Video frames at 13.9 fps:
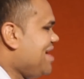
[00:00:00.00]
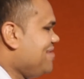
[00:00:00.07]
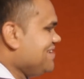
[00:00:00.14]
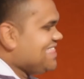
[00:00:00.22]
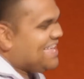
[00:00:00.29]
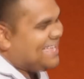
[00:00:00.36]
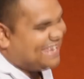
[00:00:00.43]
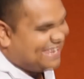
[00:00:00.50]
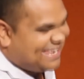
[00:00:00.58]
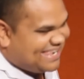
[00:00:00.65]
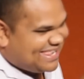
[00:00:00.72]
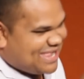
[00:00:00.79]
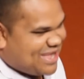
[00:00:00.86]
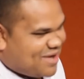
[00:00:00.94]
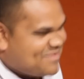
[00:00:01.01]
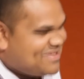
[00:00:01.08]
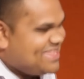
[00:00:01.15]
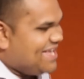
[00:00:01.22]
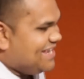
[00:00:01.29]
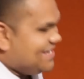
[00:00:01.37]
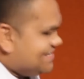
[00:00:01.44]
I'm in that, I'm in
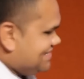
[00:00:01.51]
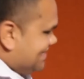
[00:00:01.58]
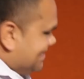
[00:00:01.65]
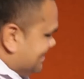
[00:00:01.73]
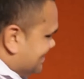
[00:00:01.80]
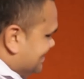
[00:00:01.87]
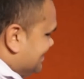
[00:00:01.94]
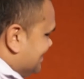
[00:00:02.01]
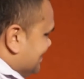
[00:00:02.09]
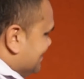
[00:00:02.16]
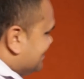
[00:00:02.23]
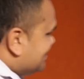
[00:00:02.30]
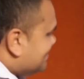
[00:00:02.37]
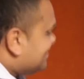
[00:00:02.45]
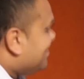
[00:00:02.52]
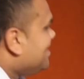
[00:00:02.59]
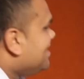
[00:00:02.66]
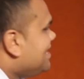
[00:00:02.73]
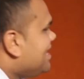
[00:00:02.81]
that, the society